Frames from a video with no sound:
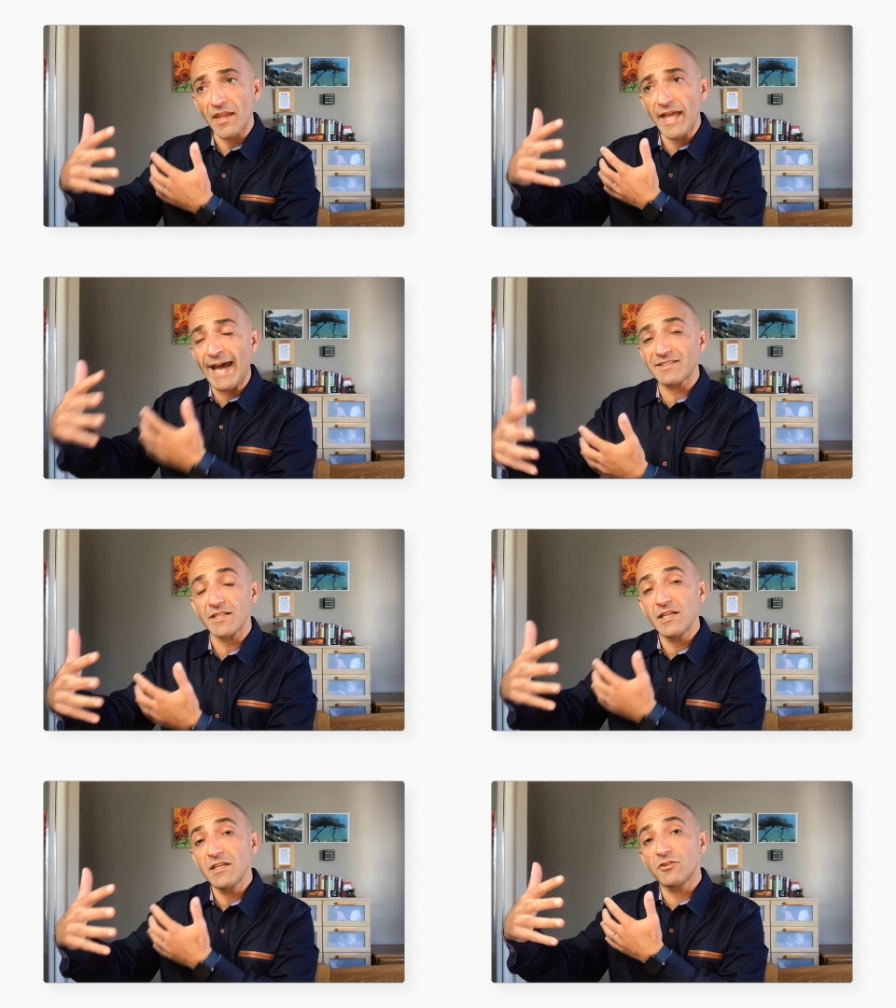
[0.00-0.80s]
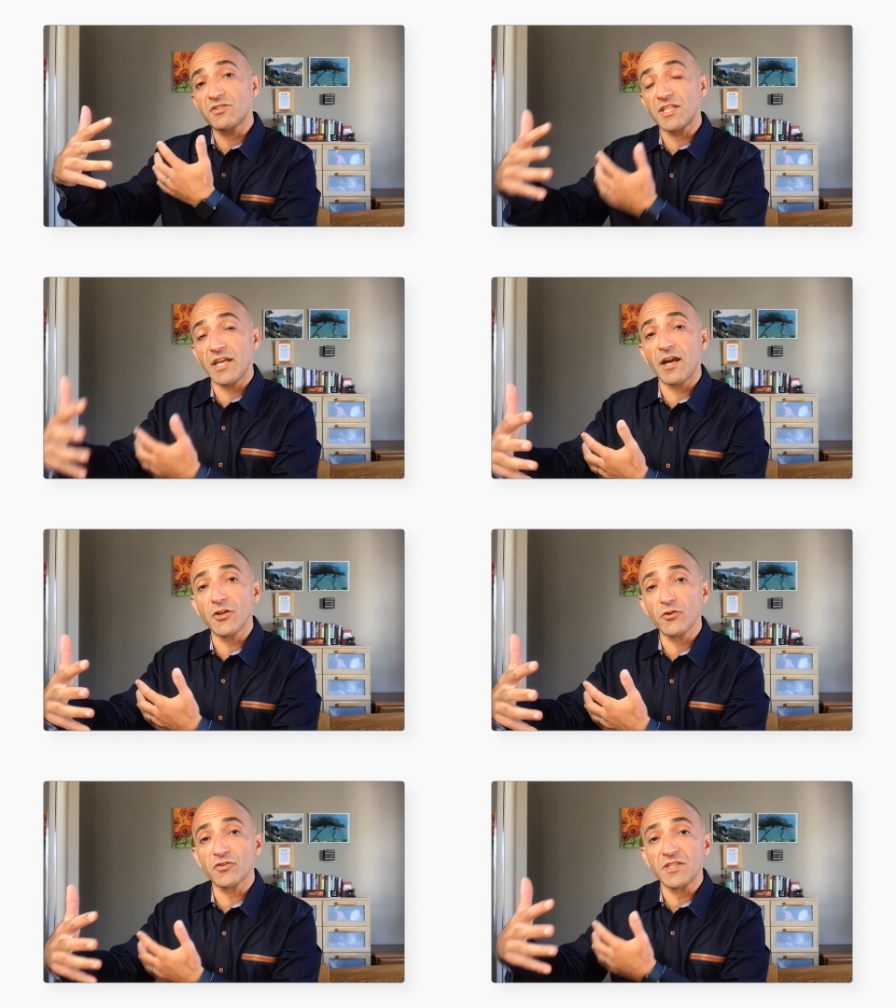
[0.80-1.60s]
at the
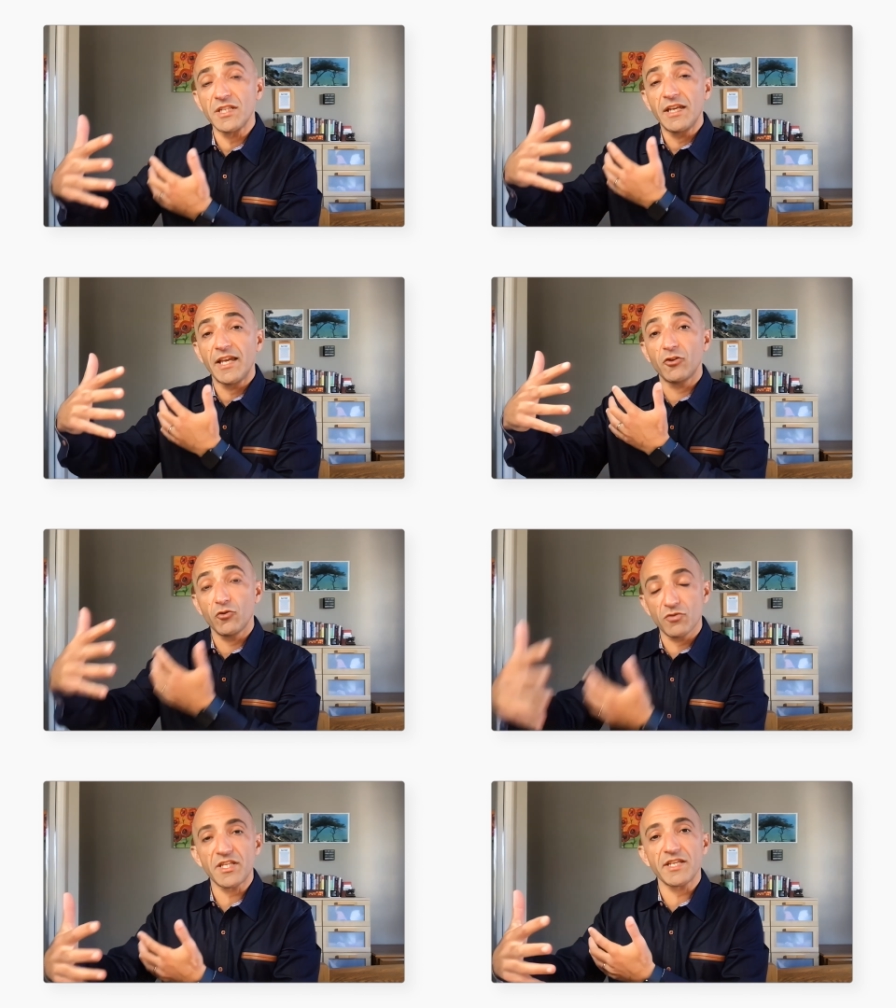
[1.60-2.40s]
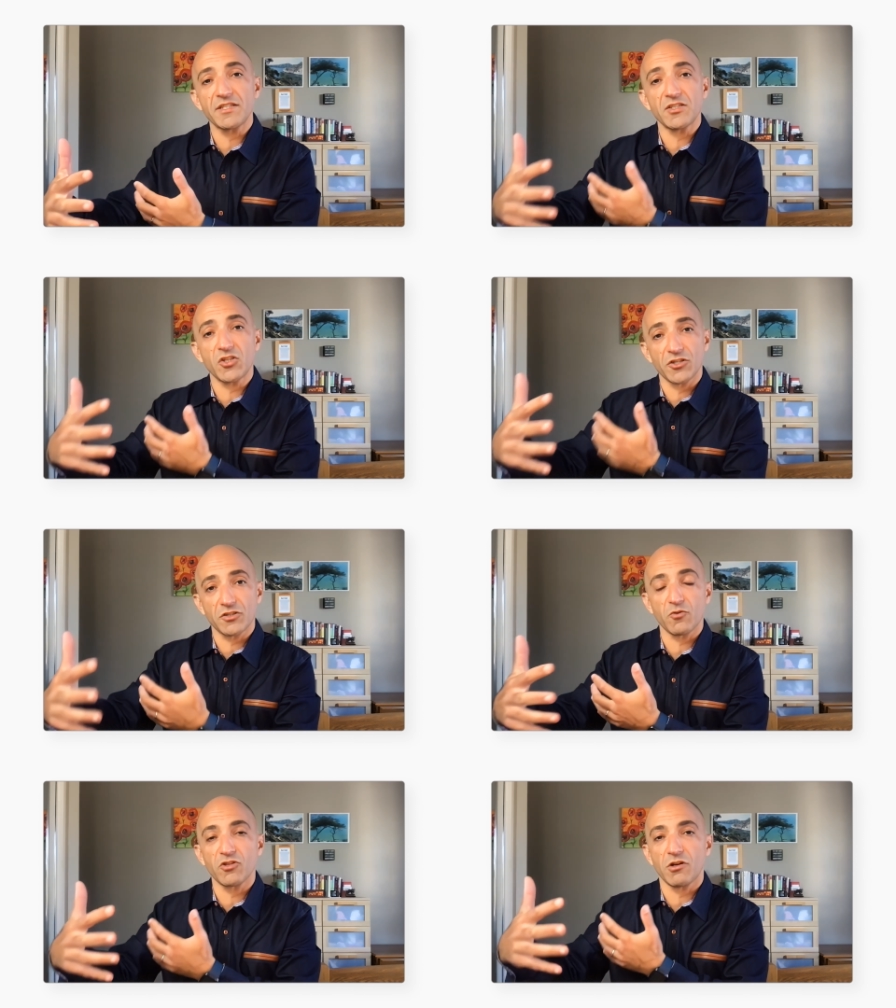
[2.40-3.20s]
scenarios and the use cases
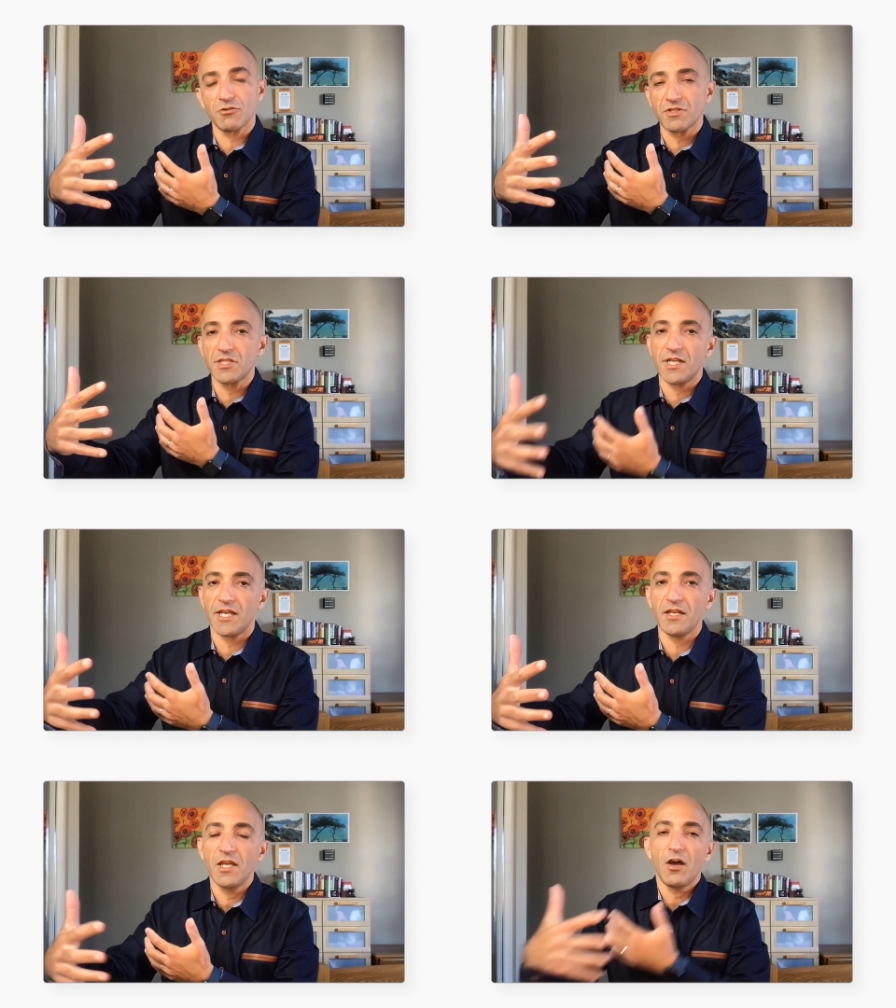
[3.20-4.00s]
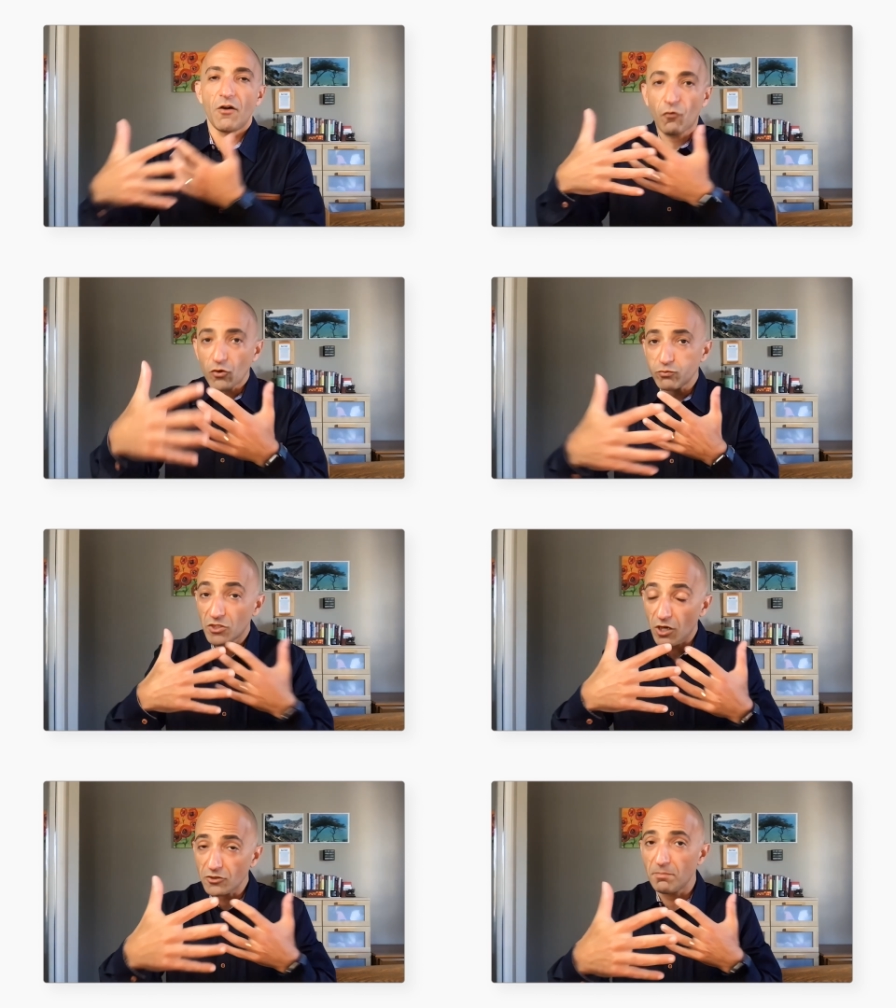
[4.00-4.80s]
customers are interested in, of course, we
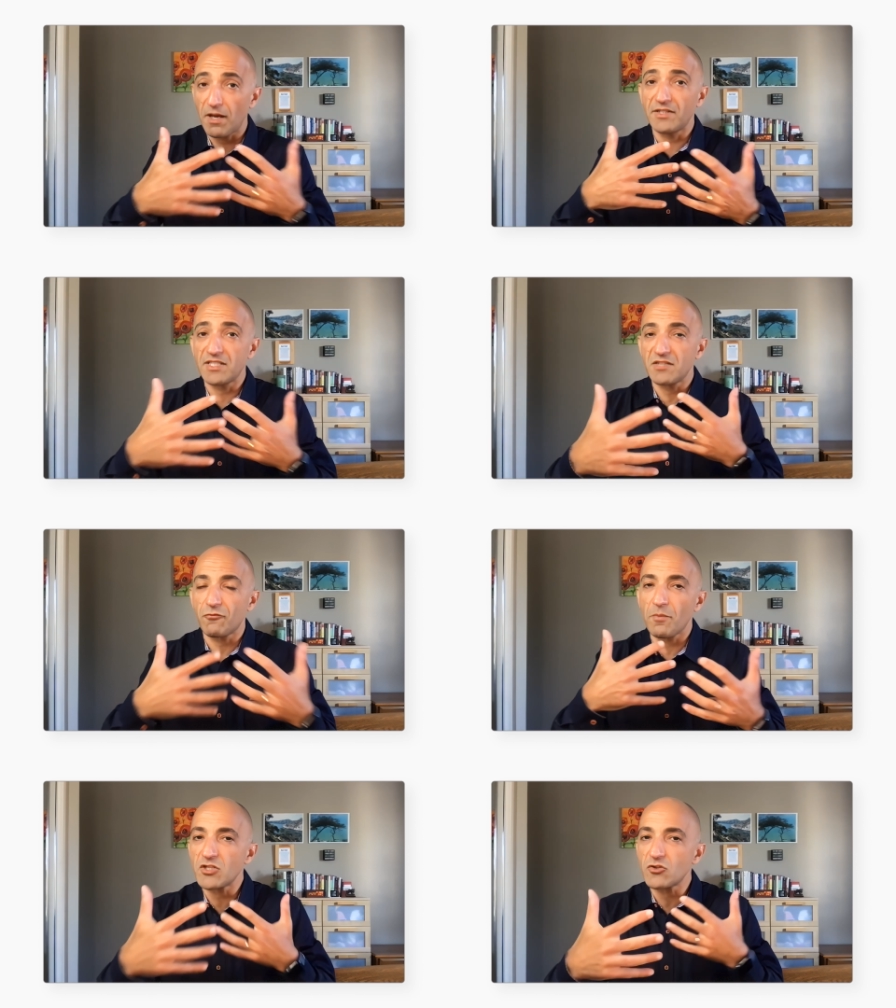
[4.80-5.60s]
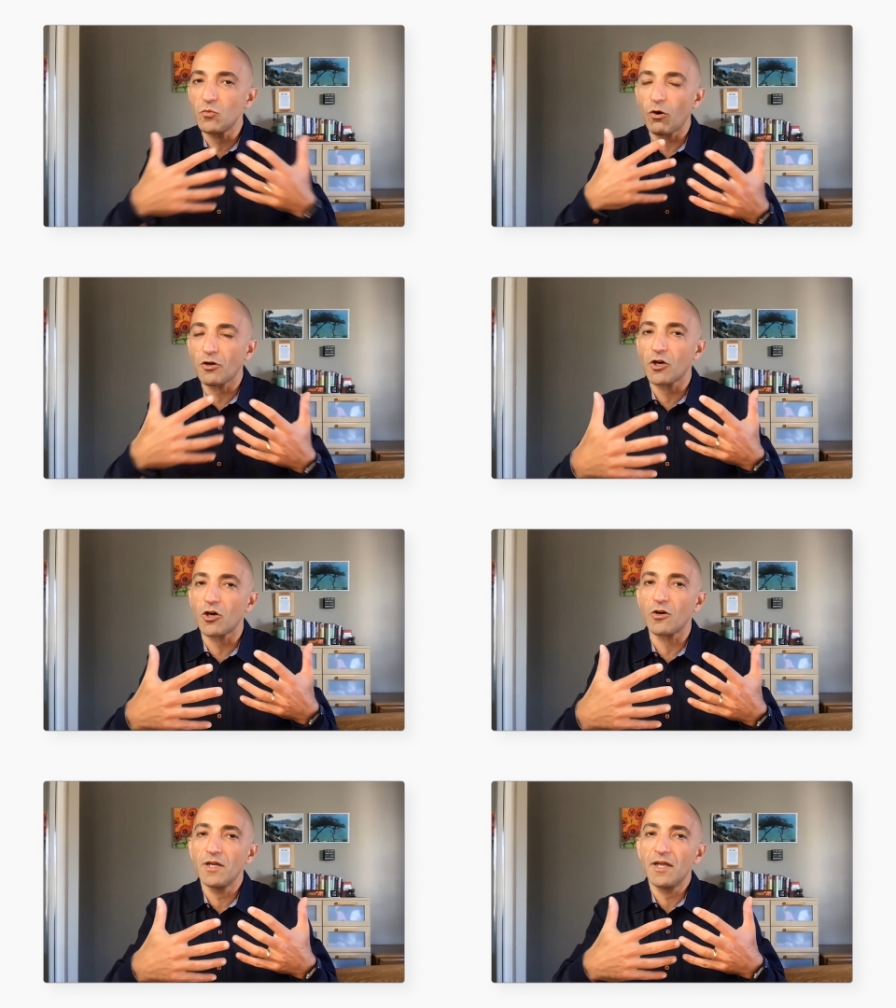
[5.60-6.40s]
talked about this information
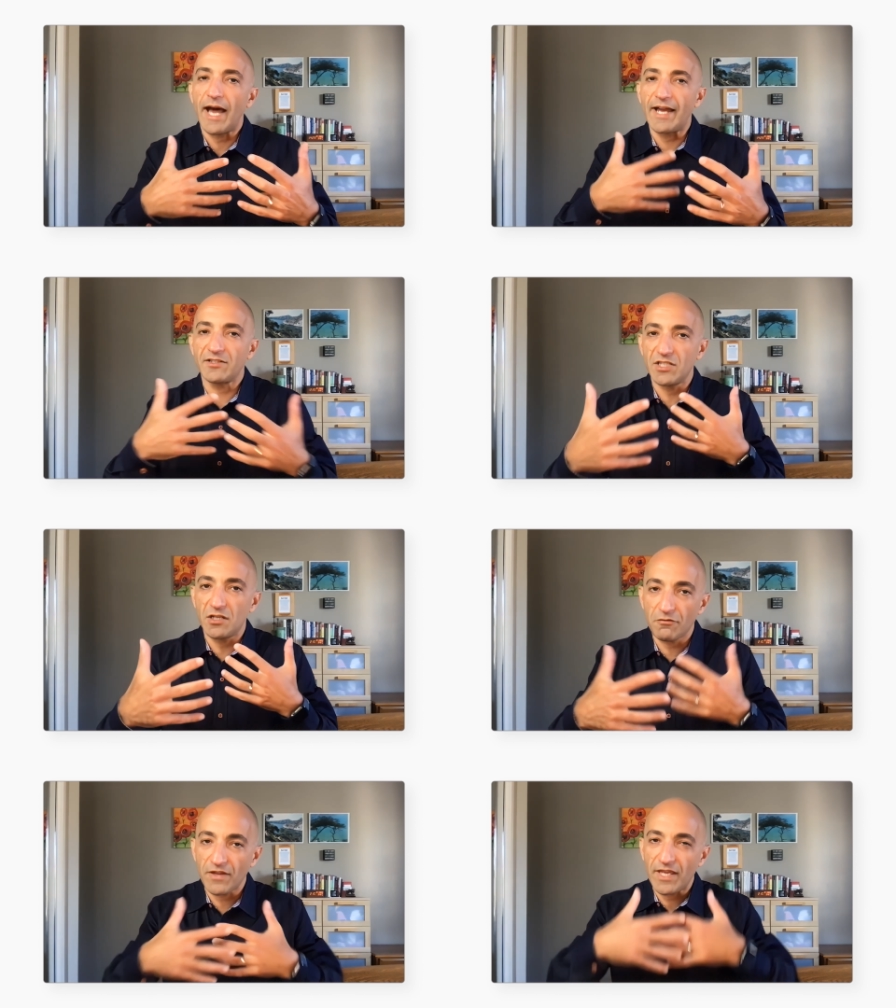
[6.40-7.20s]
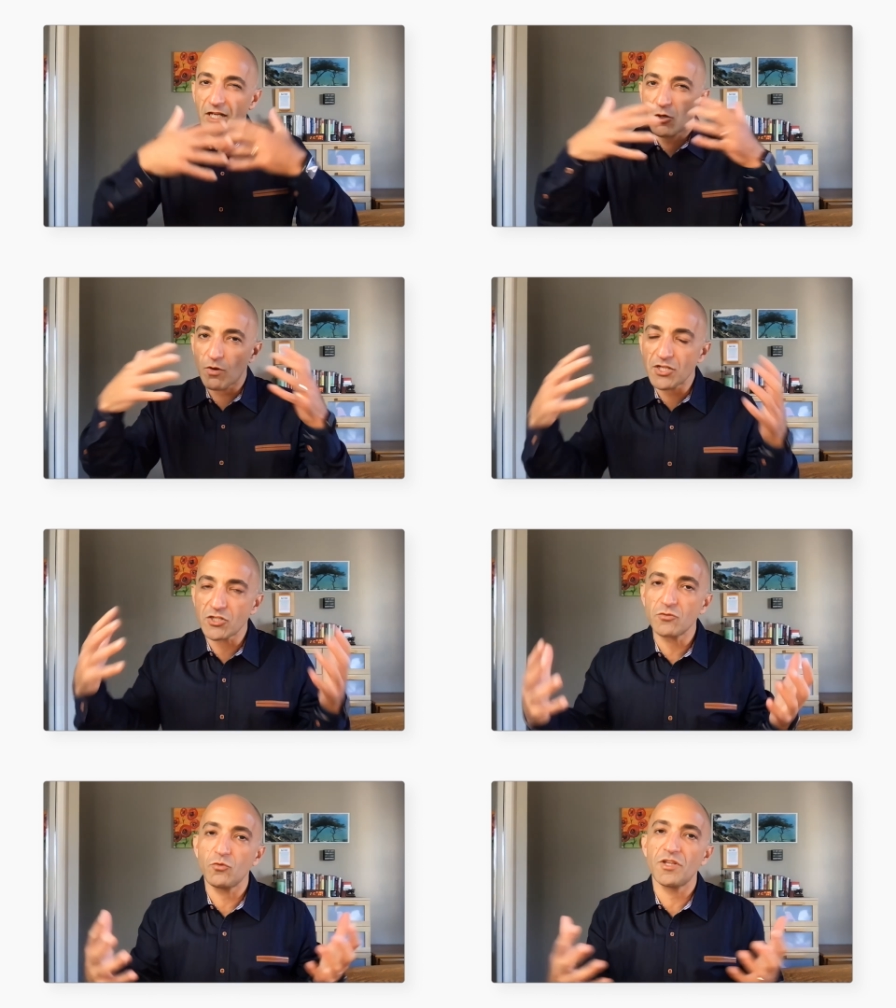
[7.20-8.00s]
worker idea of
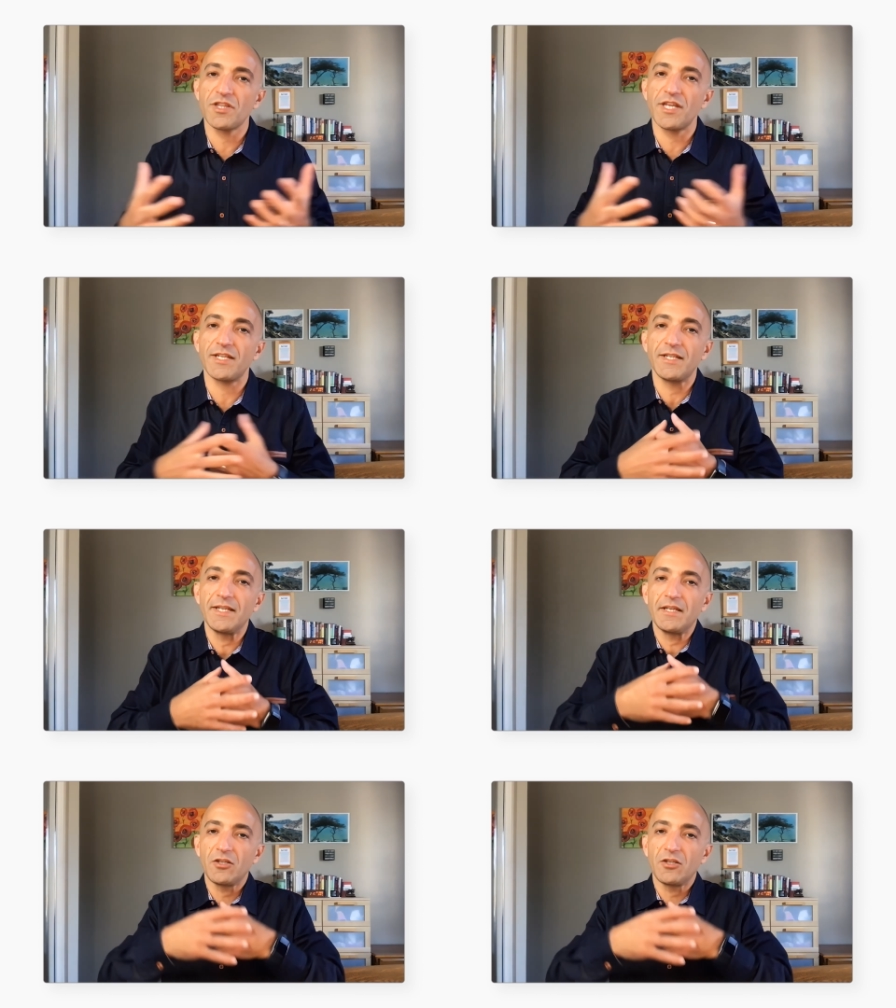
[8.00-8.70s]
integration within,